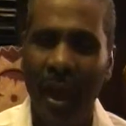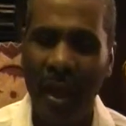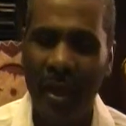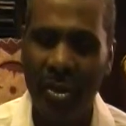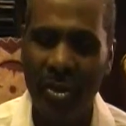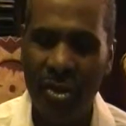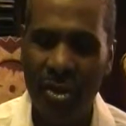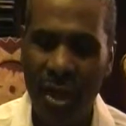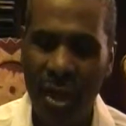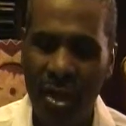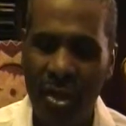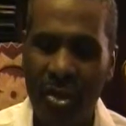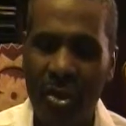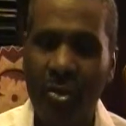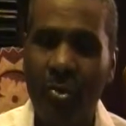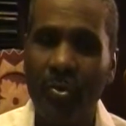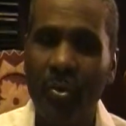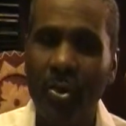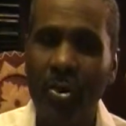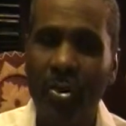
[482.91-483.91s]
And
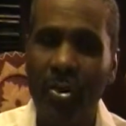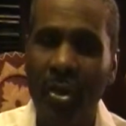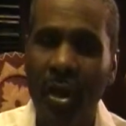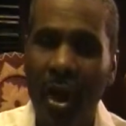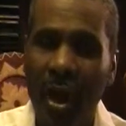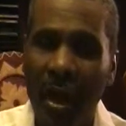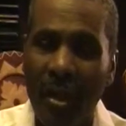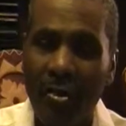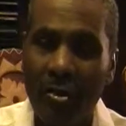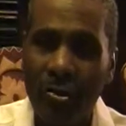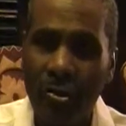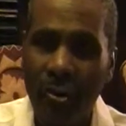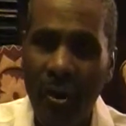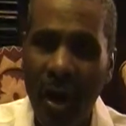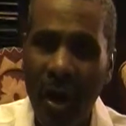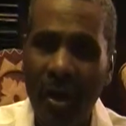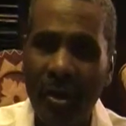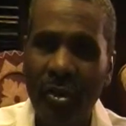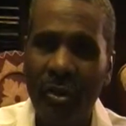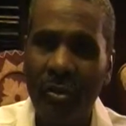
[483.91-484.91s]
Jesus was
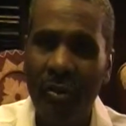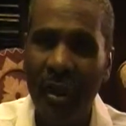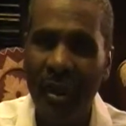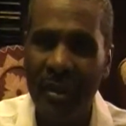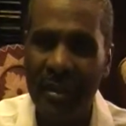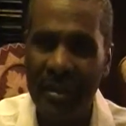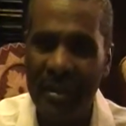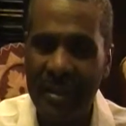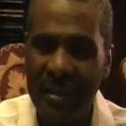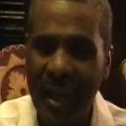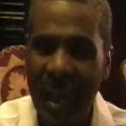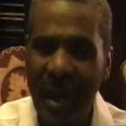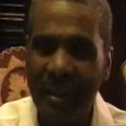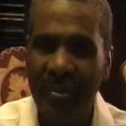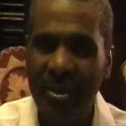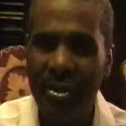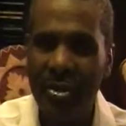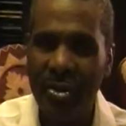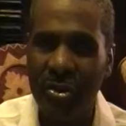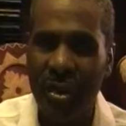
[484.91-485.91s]
trying to
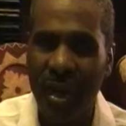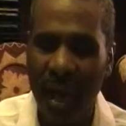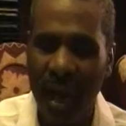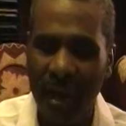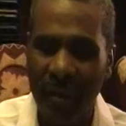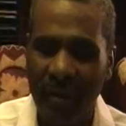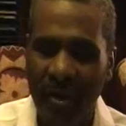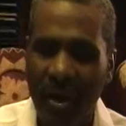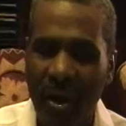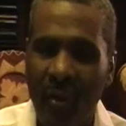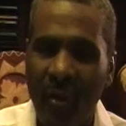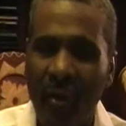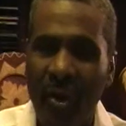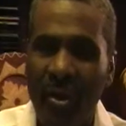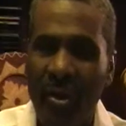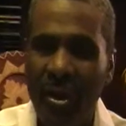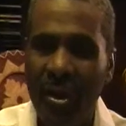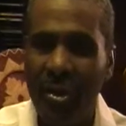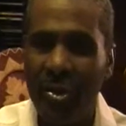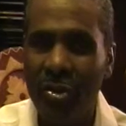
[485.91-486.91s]
establish that
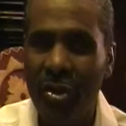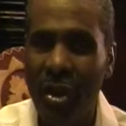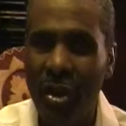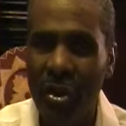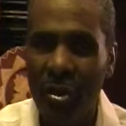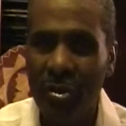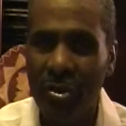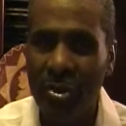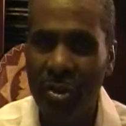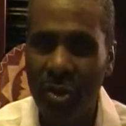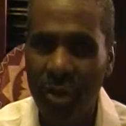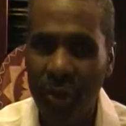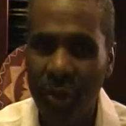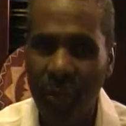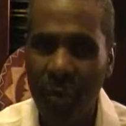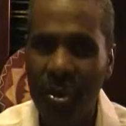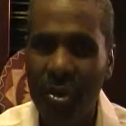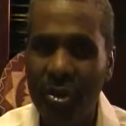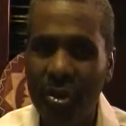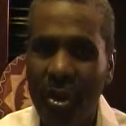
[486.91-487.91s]
with these
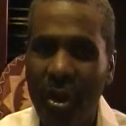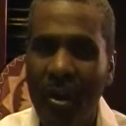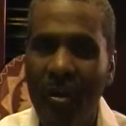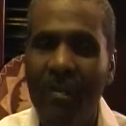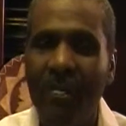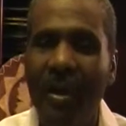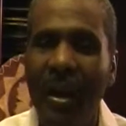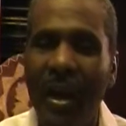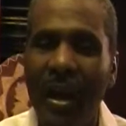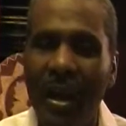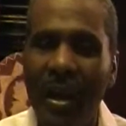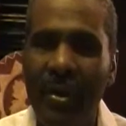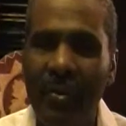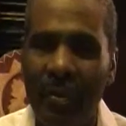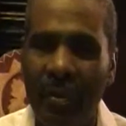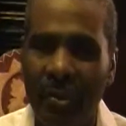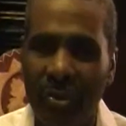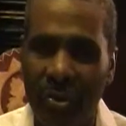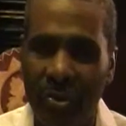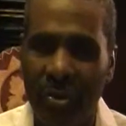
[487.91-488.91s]
Jewish
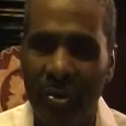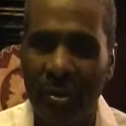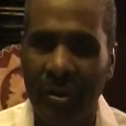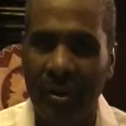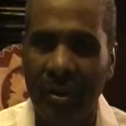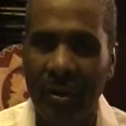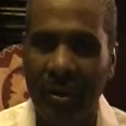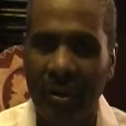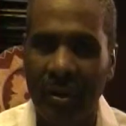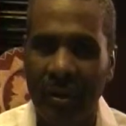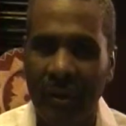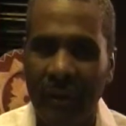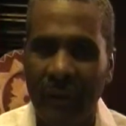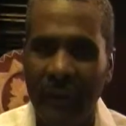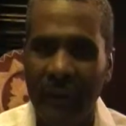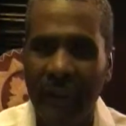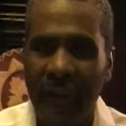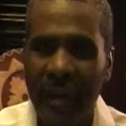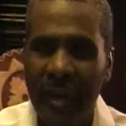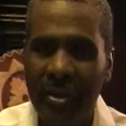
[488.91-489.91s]
believers
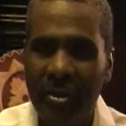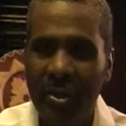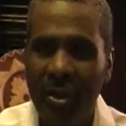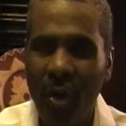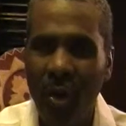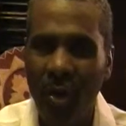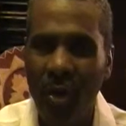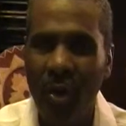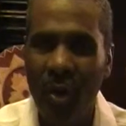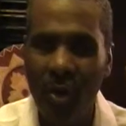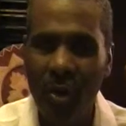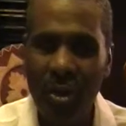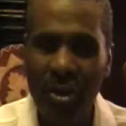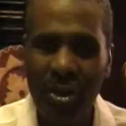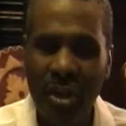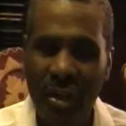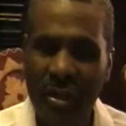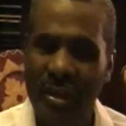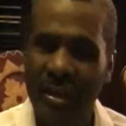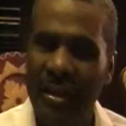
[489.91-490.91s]
that he's no longer
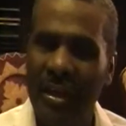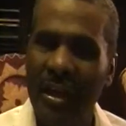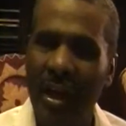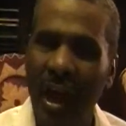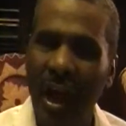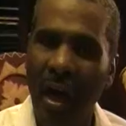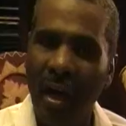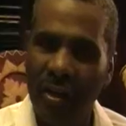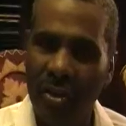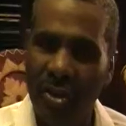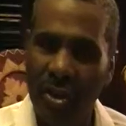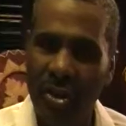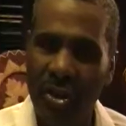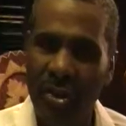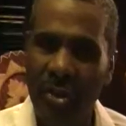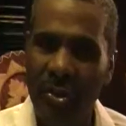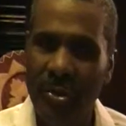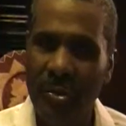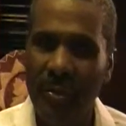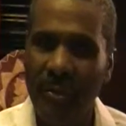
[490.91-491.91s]
just God to
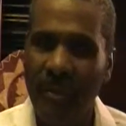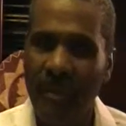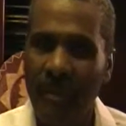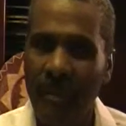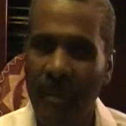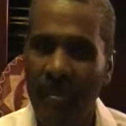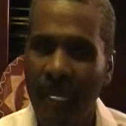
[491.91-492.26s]
you,